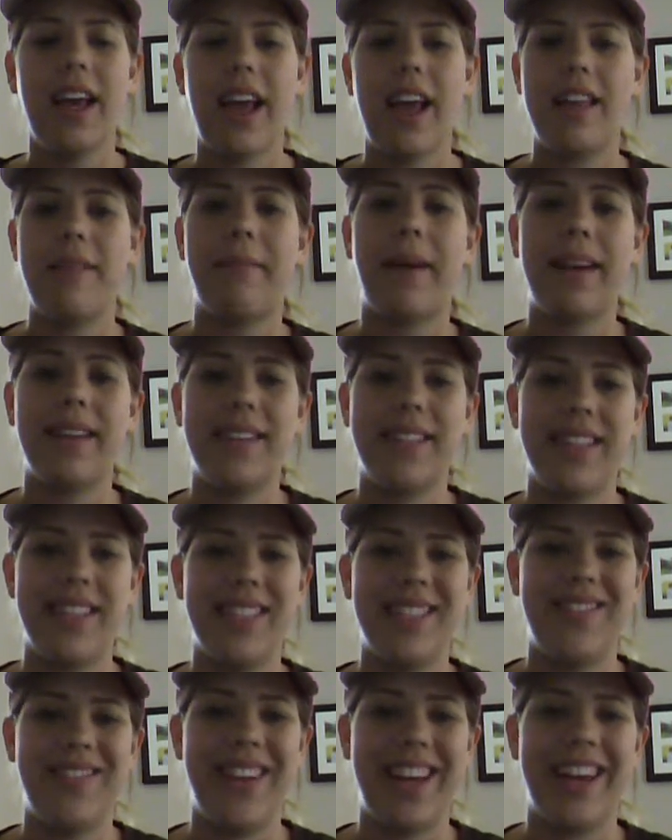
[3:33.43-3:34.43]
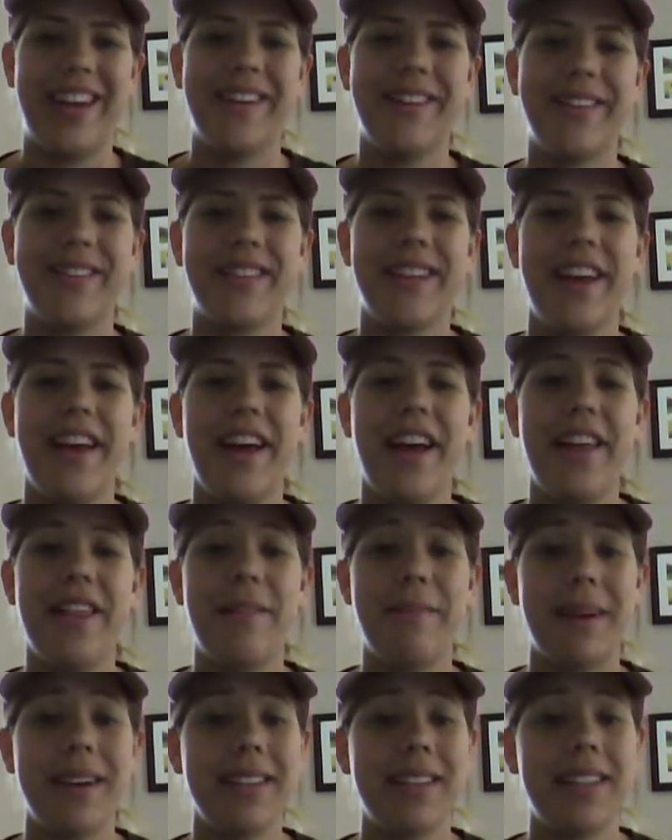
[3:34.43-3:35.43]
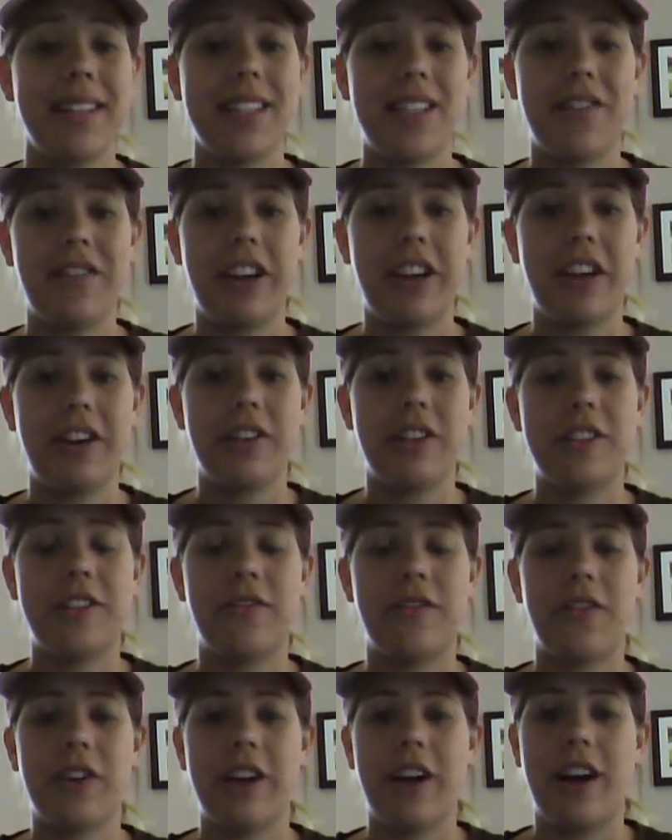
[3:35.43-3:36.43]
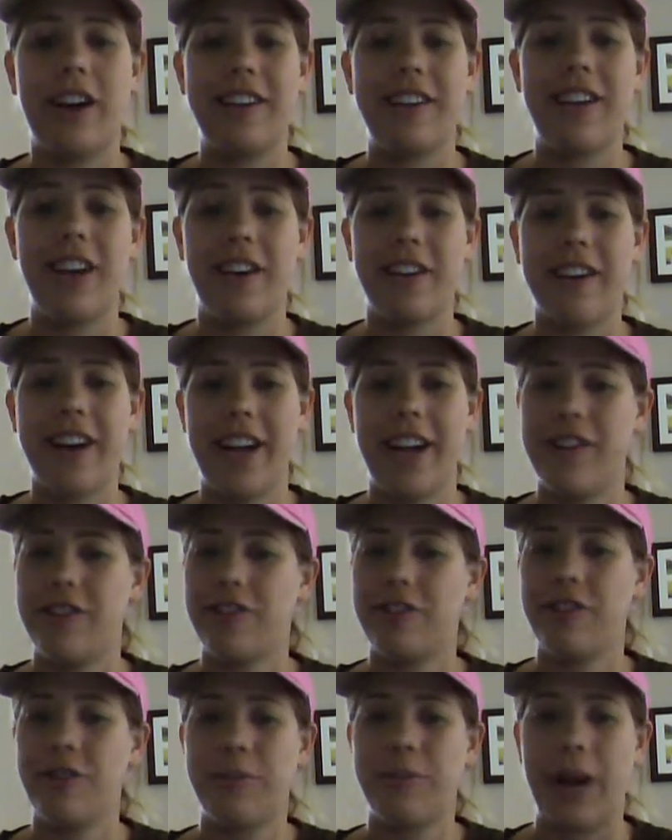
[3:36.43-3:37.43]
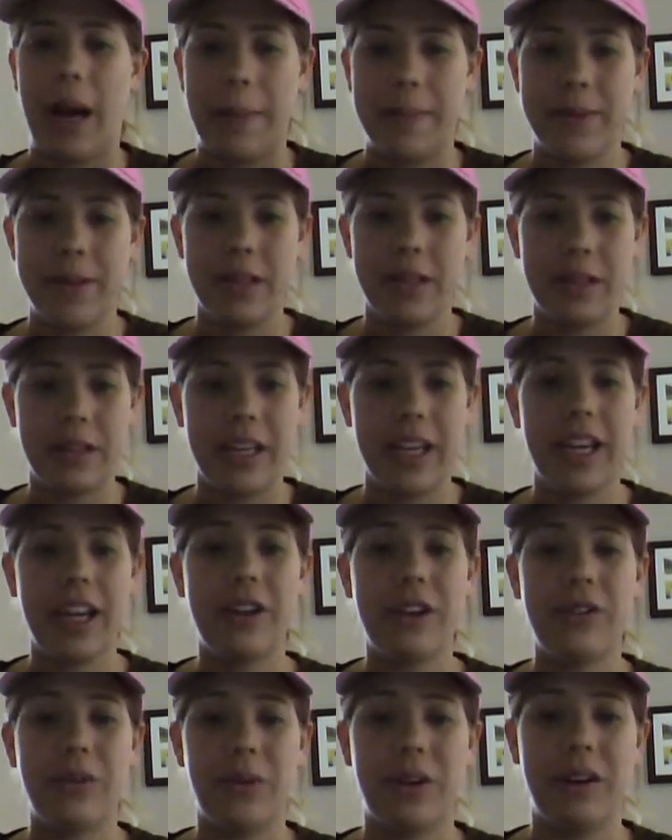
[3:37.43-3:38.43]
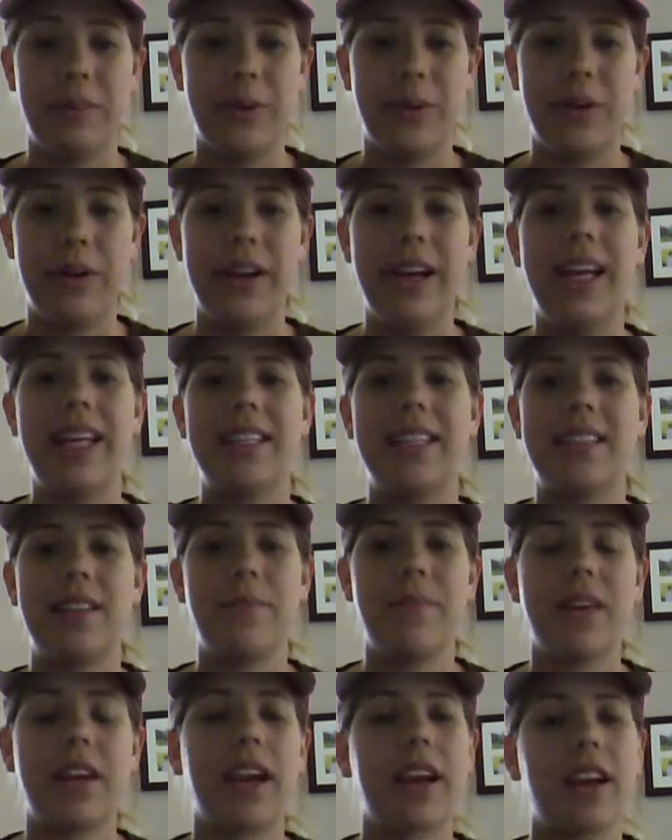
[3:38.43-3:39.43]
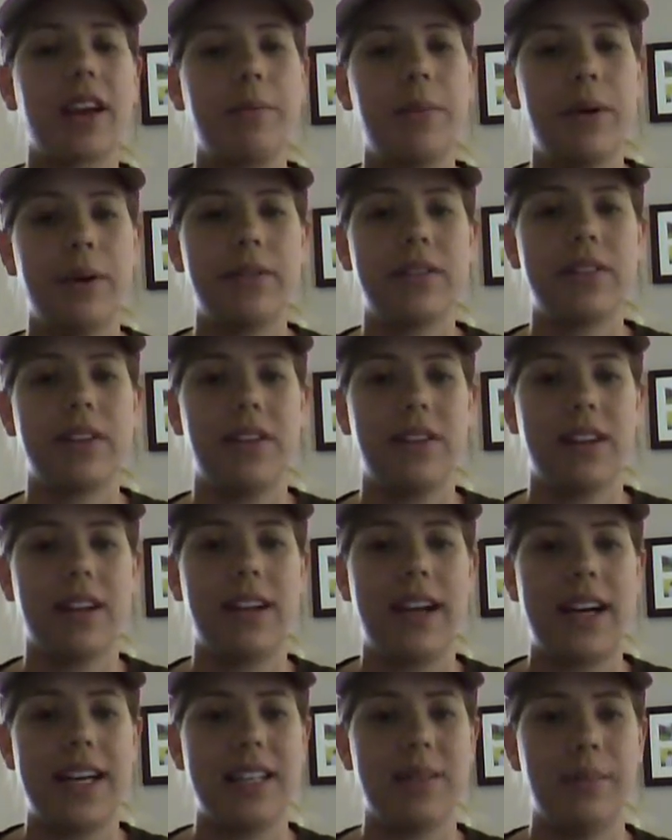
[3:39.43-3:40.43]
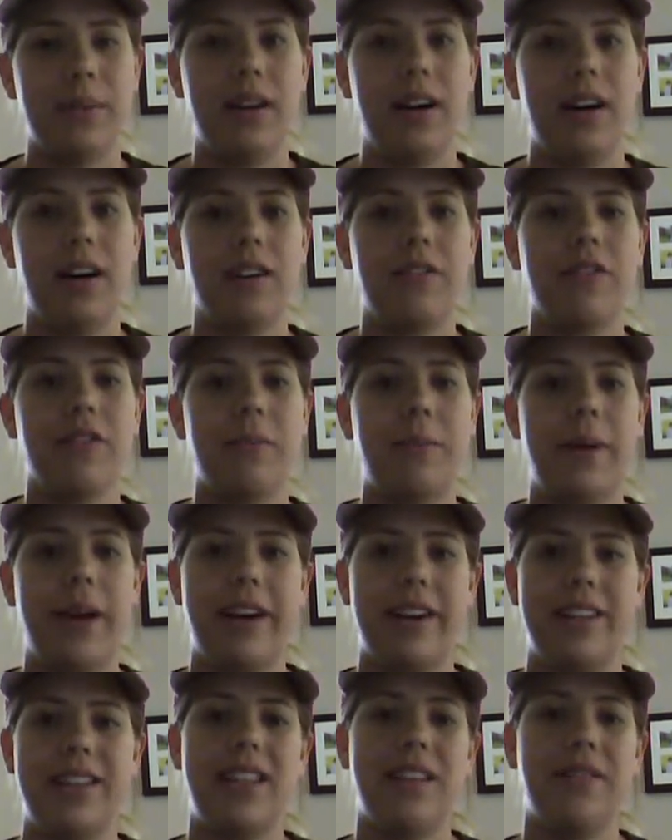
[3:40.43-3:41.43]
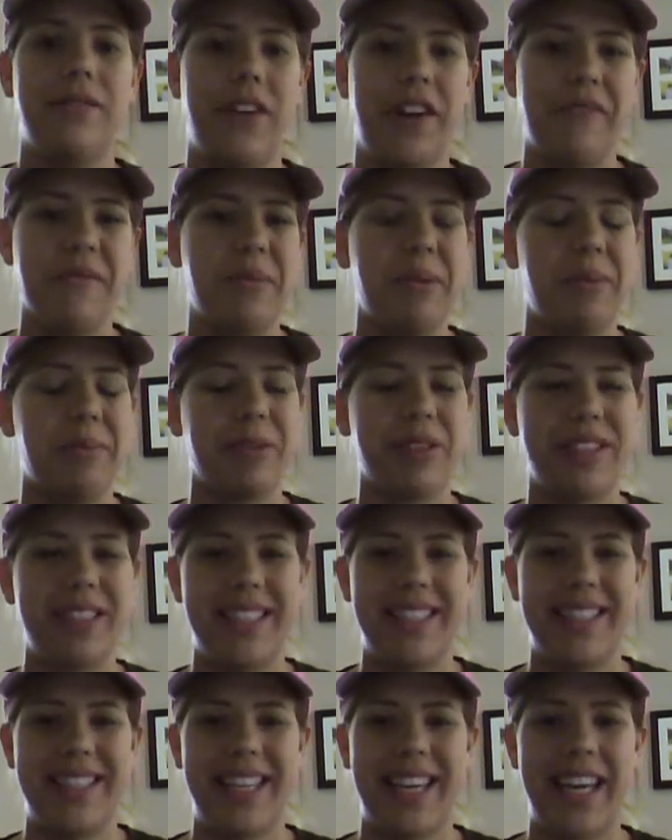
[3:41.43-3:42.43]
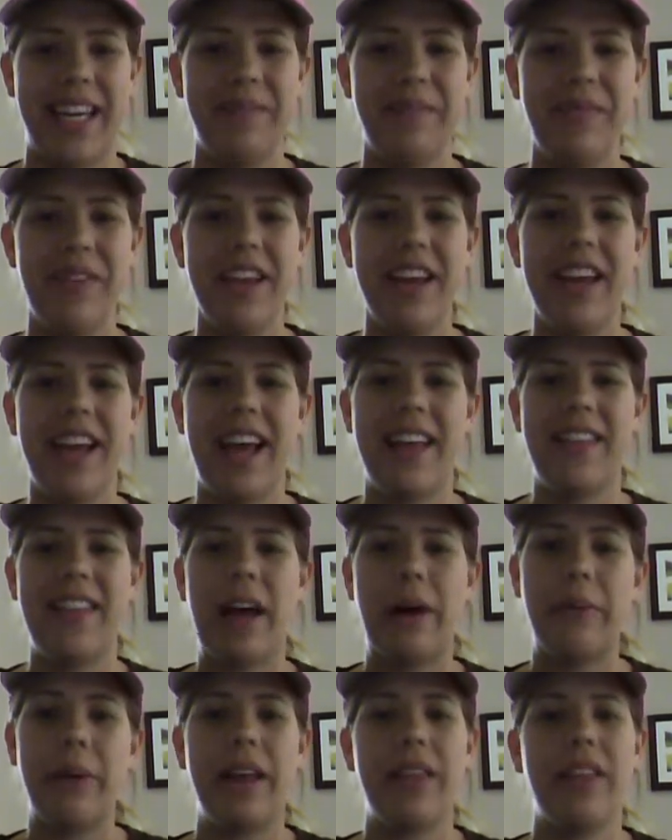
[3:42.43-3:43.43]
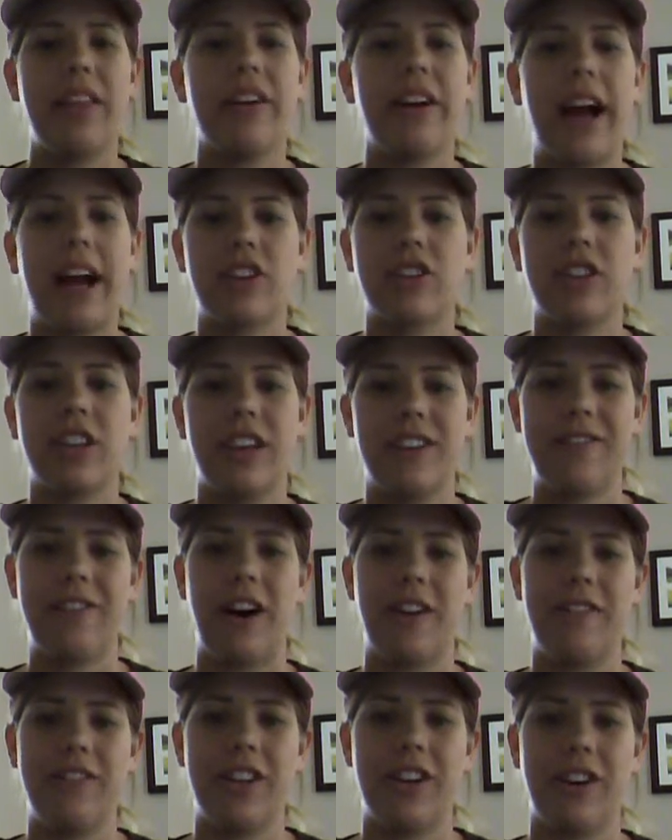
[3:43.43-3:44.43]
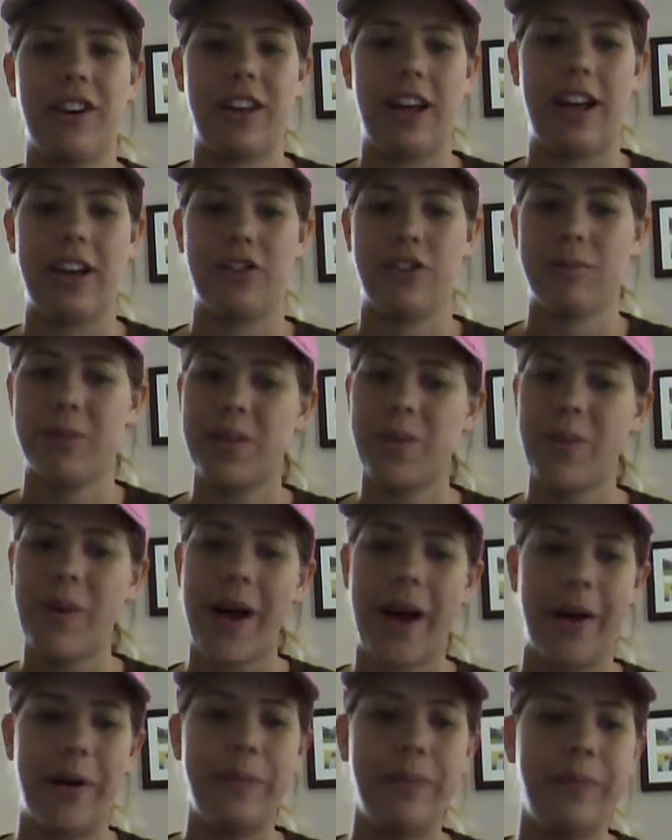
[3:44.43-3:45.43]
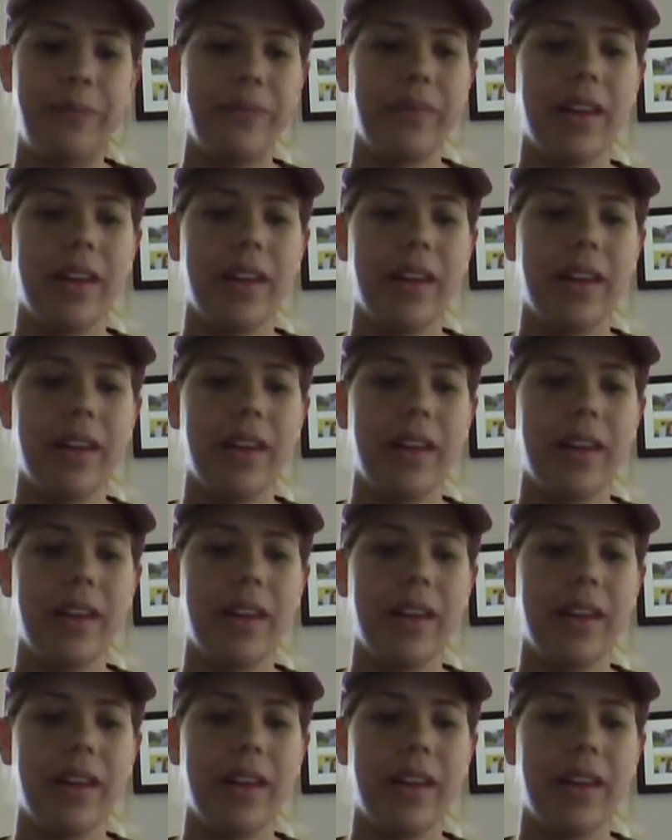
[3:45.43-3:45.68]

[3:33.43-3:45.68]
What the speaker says: And My Sentence videos. The My Sentence videos for a younger age group are absolutely adorable, and it's something I could post on the class blog for the parents and the family members to see. And that way they're actually involved in our classroom as well.